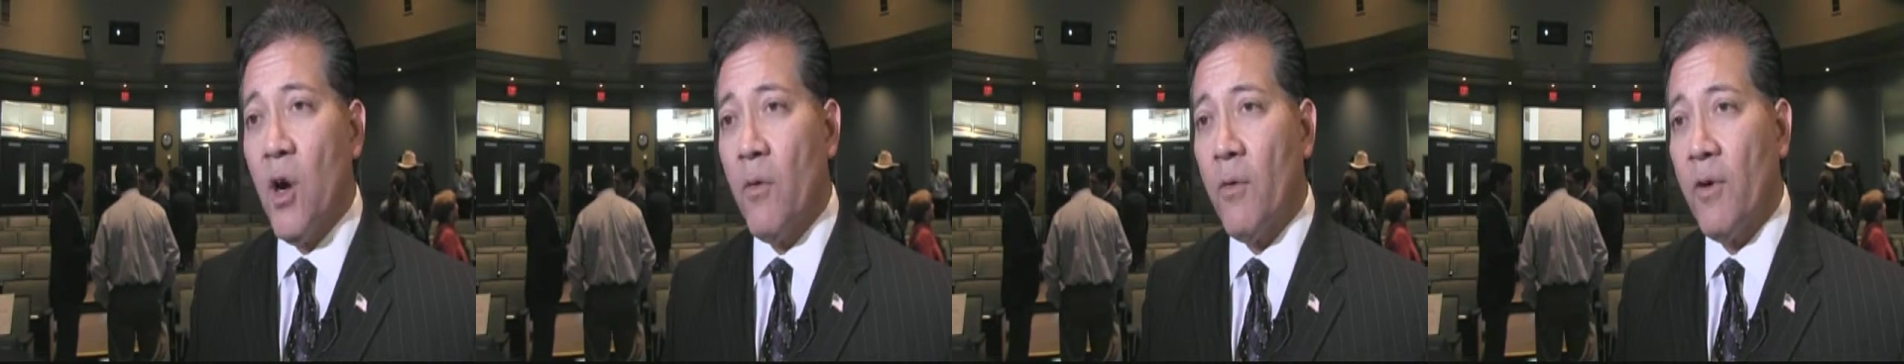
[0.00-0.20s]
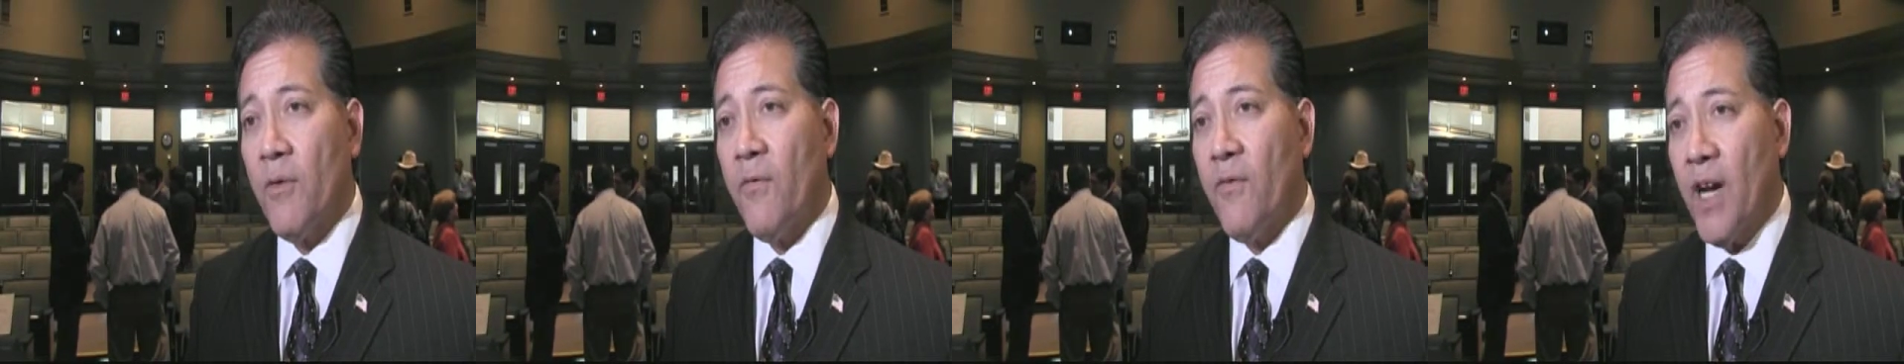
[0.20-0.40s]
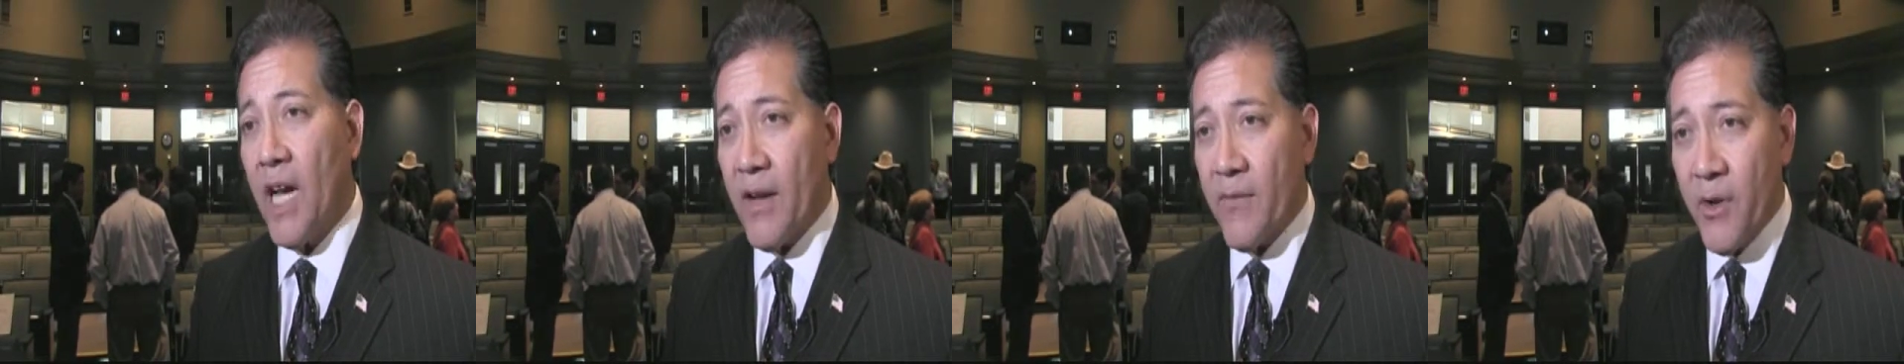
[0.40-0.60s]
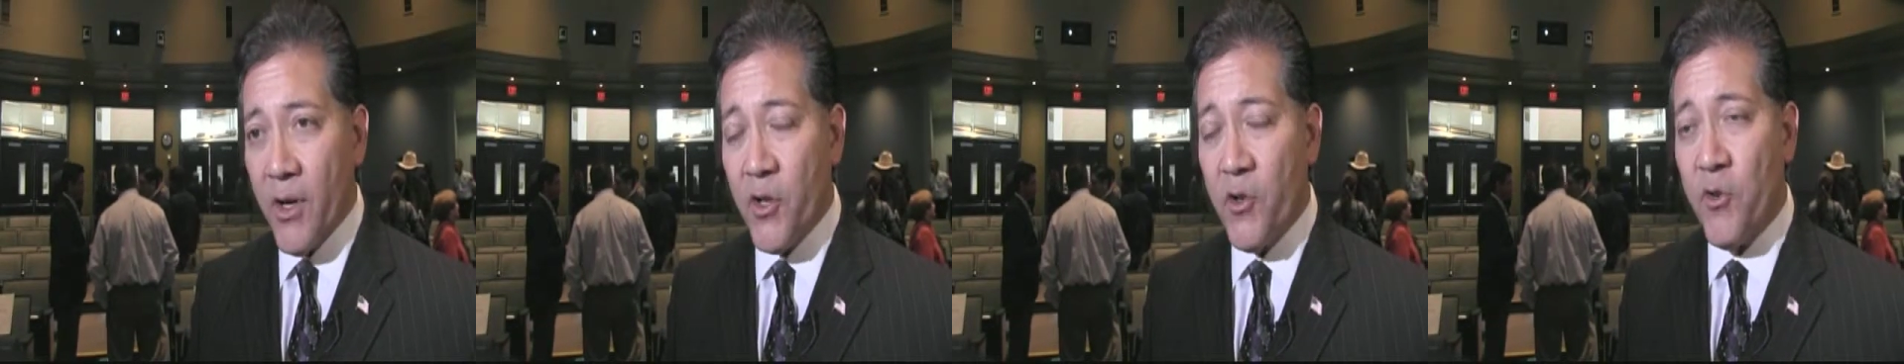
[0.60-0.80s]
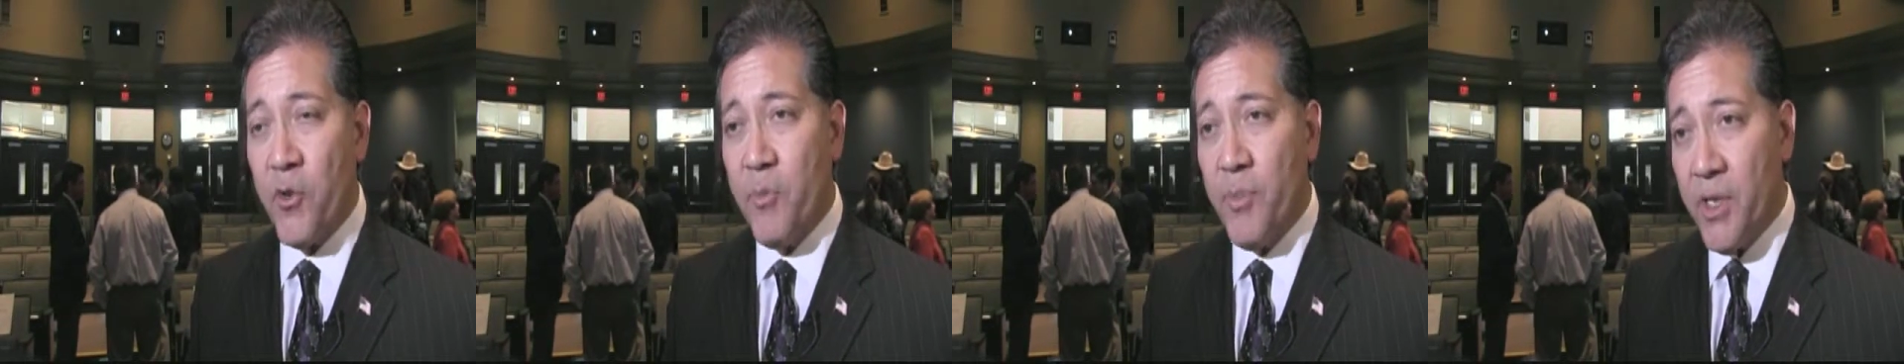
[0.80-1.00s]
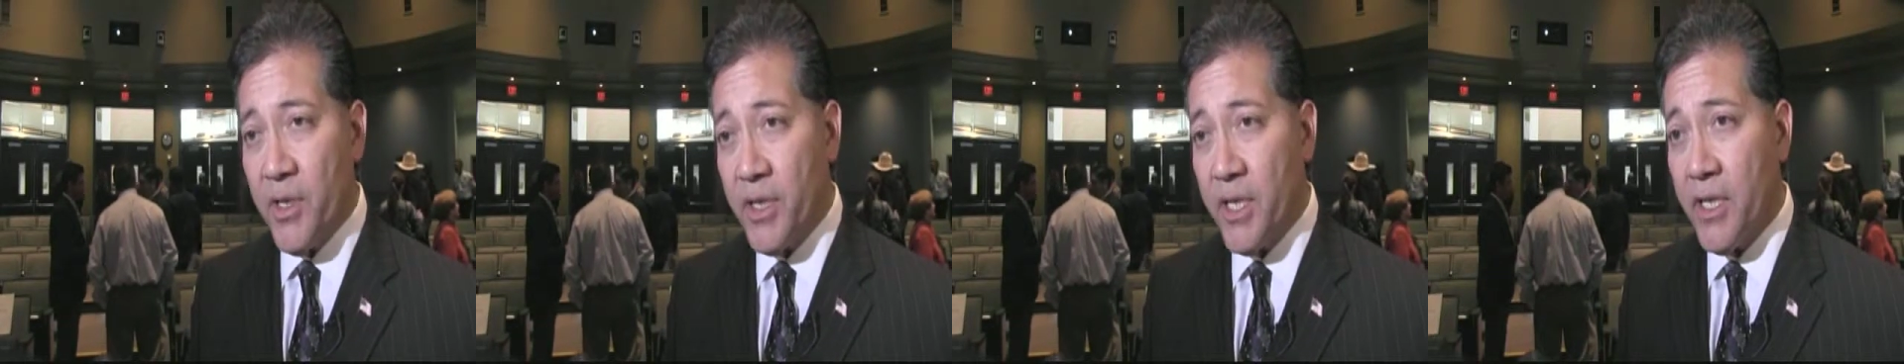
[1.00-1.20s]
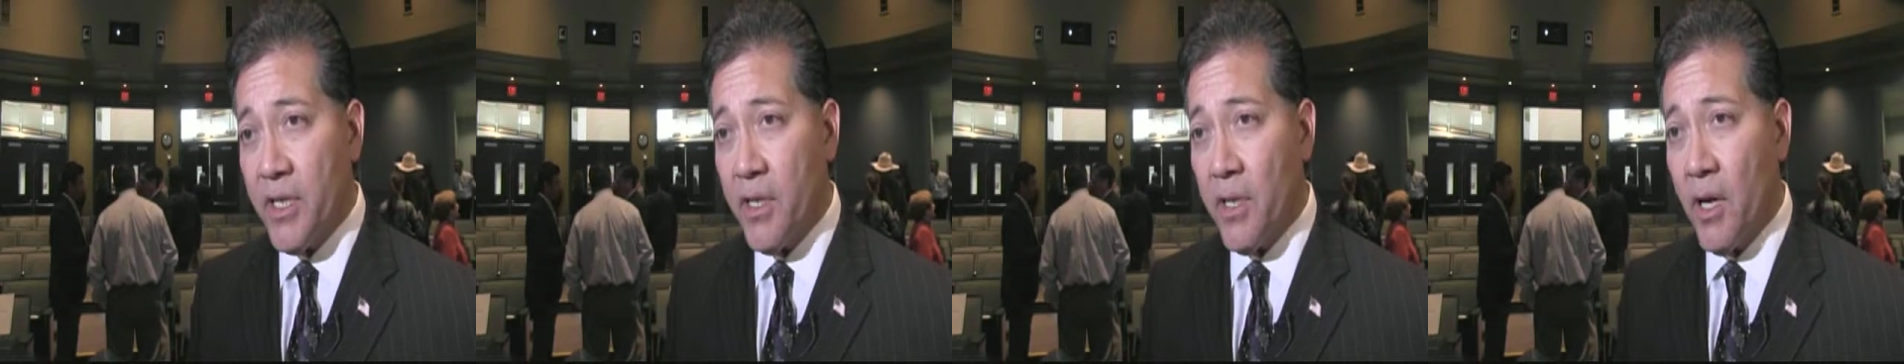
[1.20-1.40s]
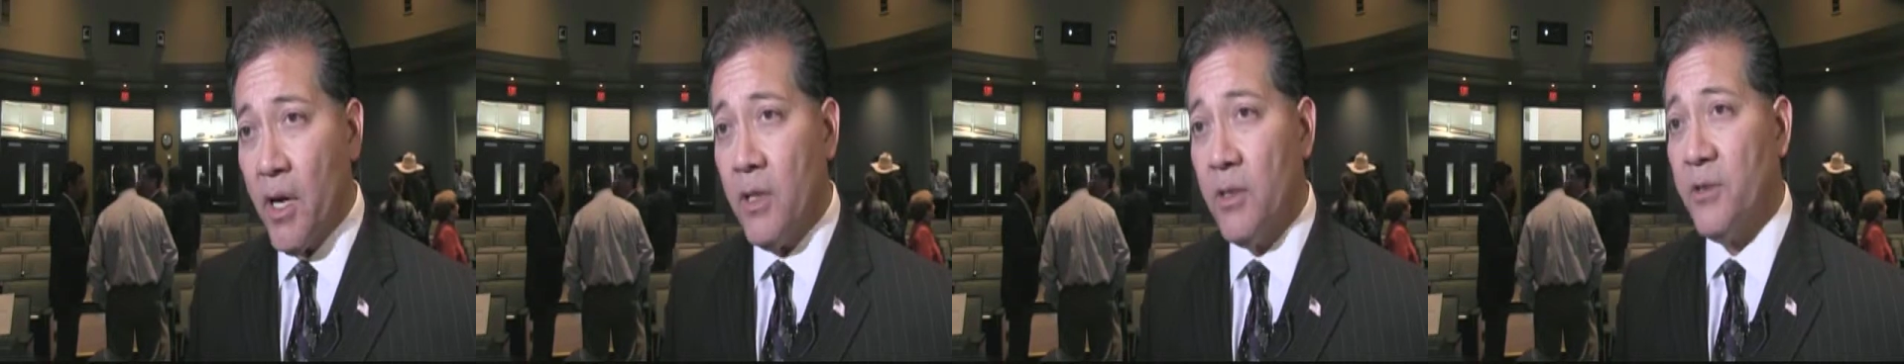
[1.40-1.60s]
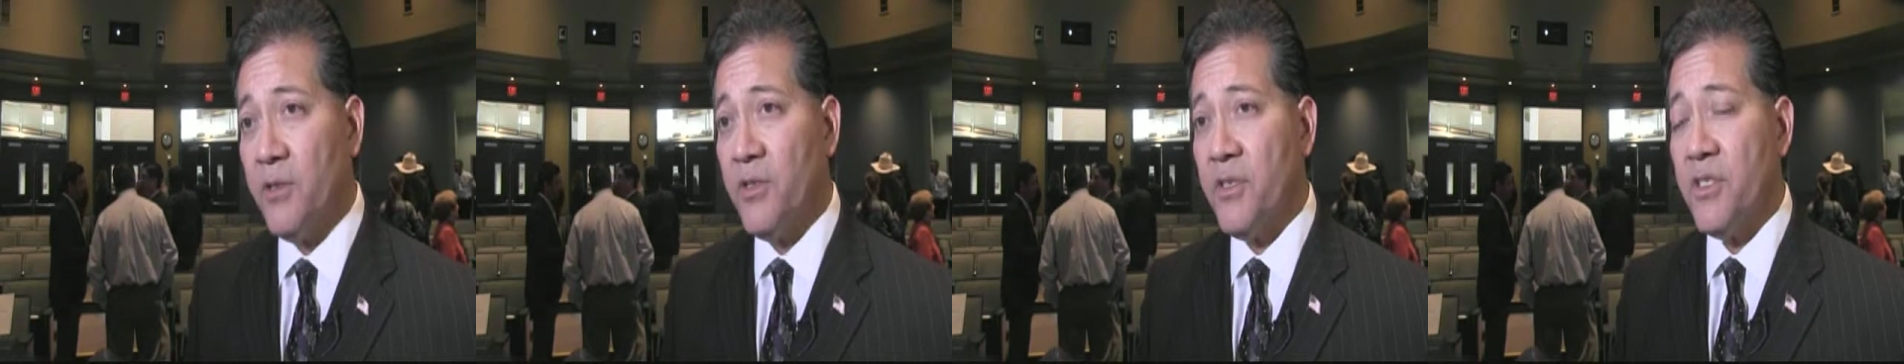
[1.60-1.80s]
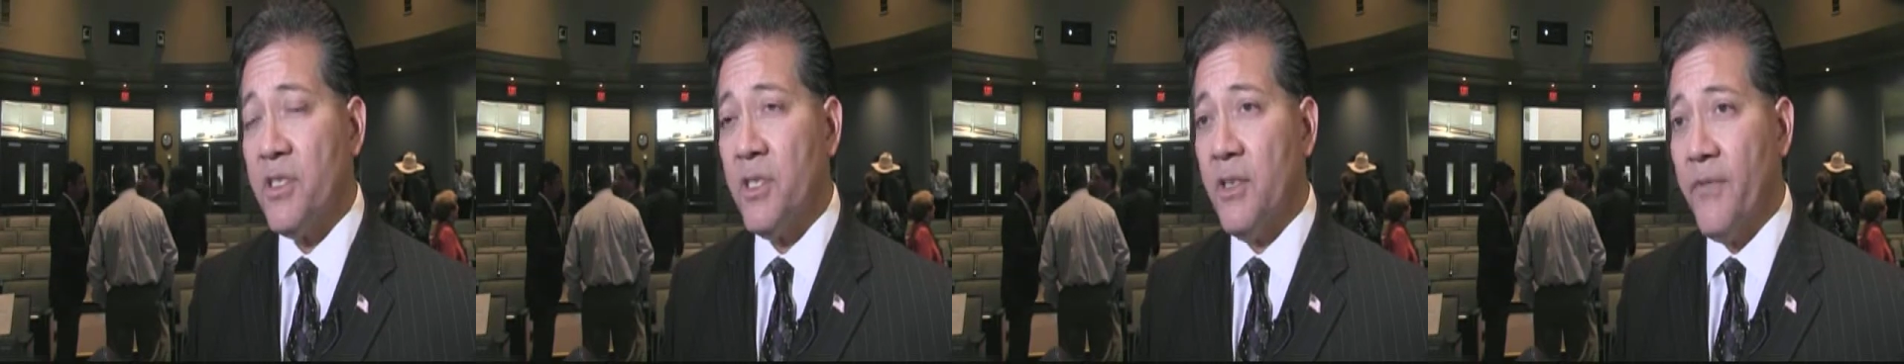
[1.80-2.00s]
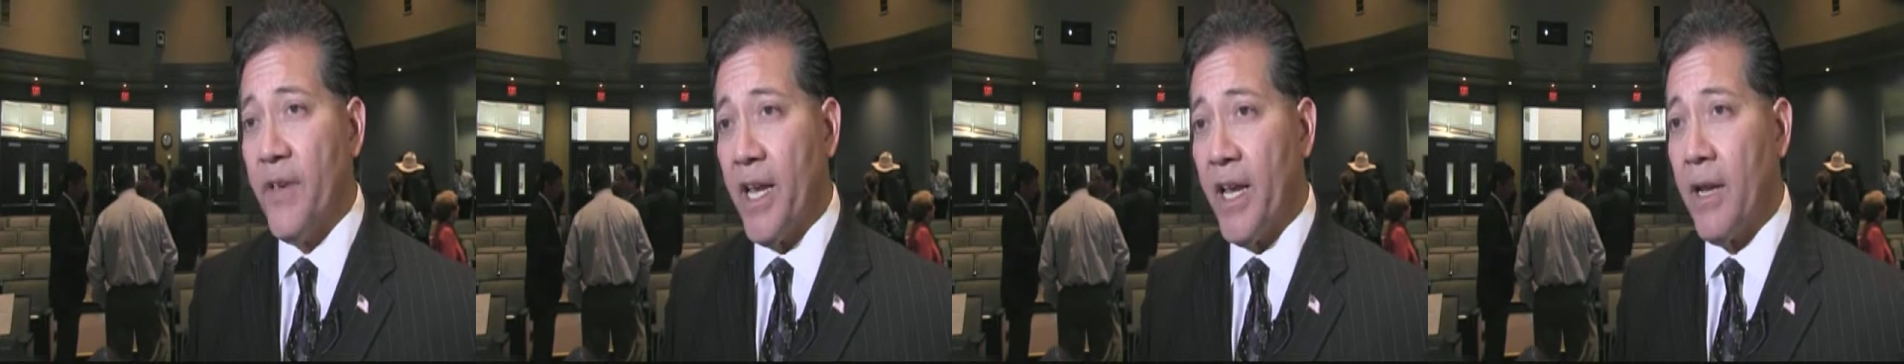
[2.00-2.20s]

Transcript: over $500 million of